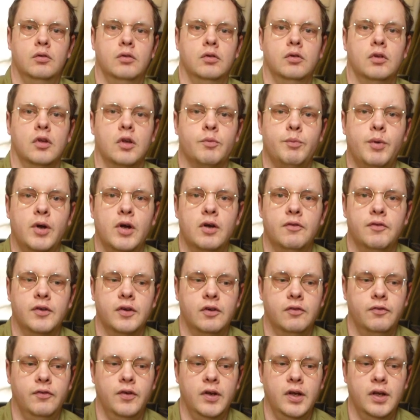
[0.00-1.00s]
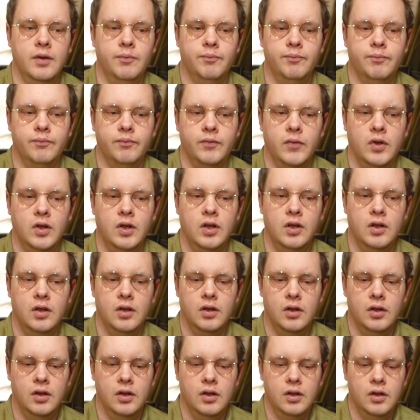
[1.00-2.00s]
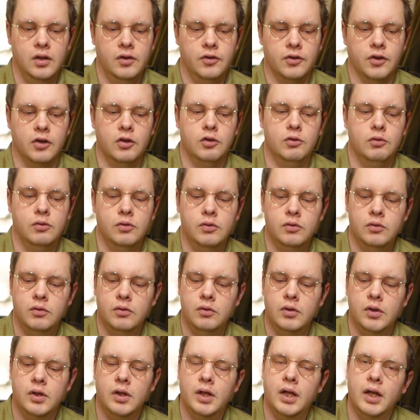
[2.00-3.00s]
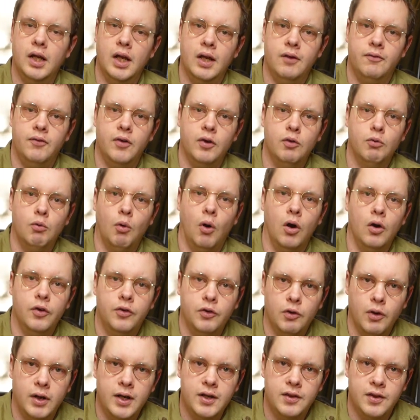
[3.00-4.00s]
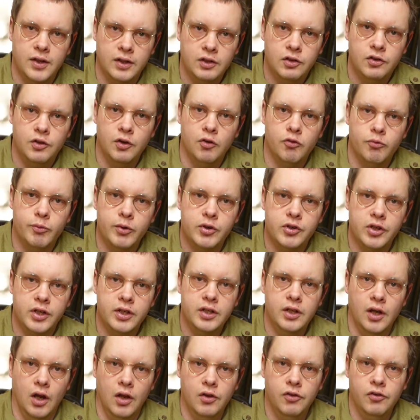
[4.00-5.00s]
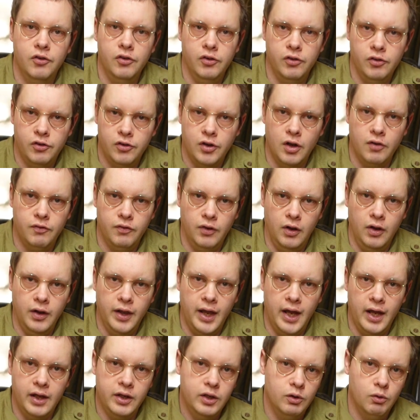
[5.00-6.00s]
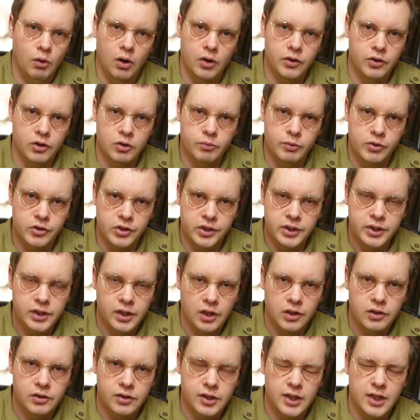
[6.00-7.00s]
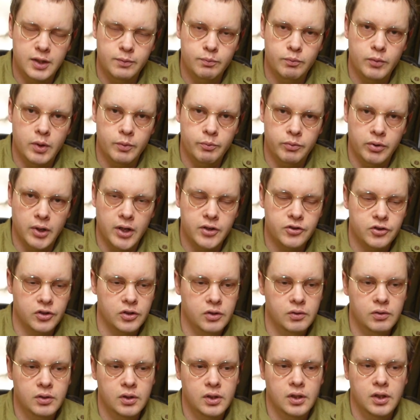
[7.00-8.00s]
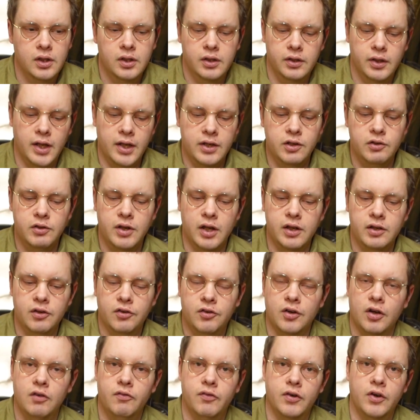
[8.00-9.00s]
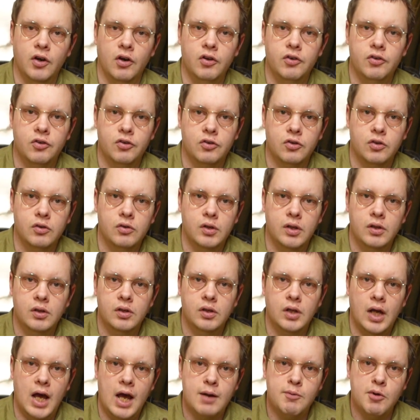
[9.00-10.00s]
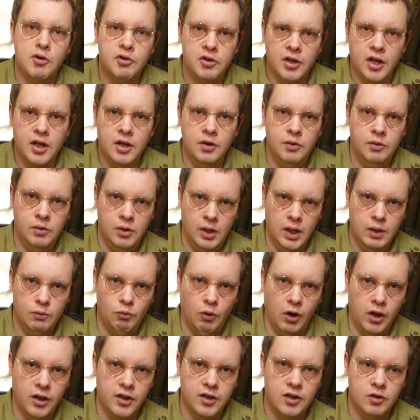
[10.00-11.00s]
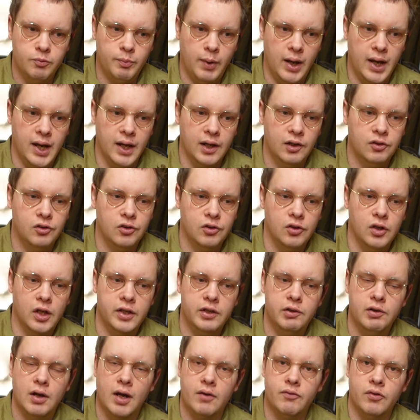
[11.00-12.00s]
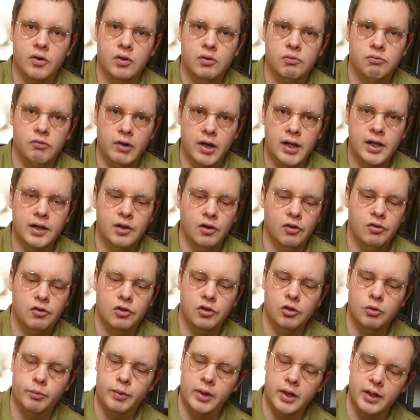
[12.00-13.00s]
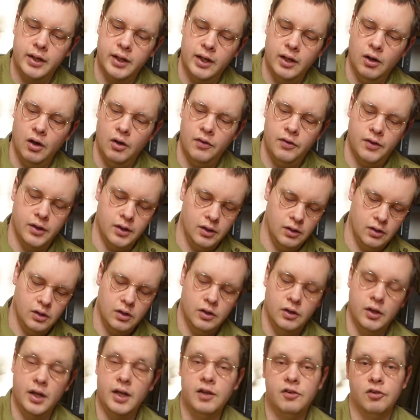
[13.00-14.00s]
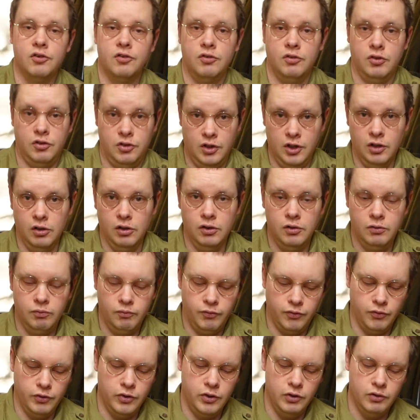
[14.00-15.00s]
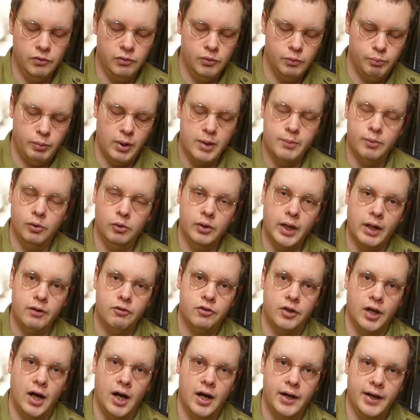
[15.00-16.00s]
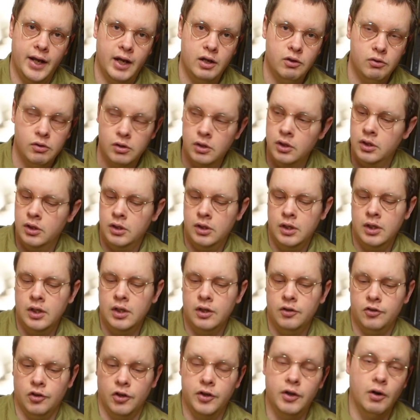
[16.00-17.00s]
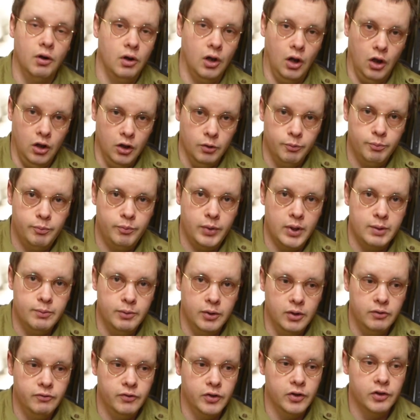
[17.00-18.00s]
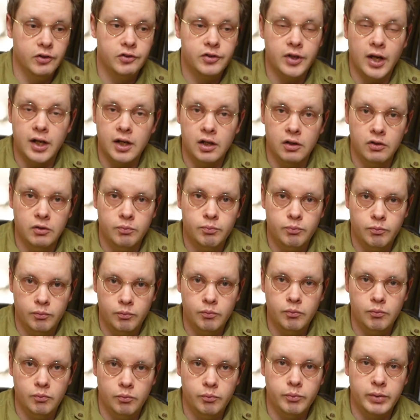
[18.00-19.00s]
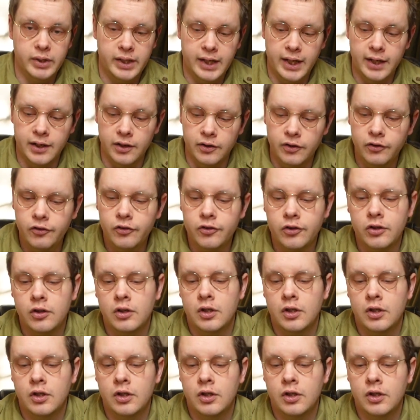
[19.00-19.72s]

the perfect fit. So if you want to do anything to do with machine guns and stuff like that, you want to do a machine gun team impression, then you get yourself a nice ammo tin in one of these bags and you have a really nice little bit of kit. I think that is still, for you people now starting out, so I know a lot of the people who view this channel are beginners,